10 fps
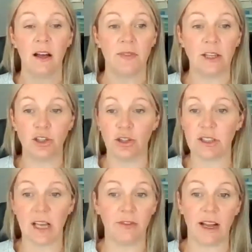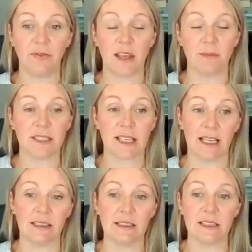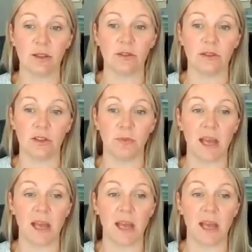they just haven't had them skills to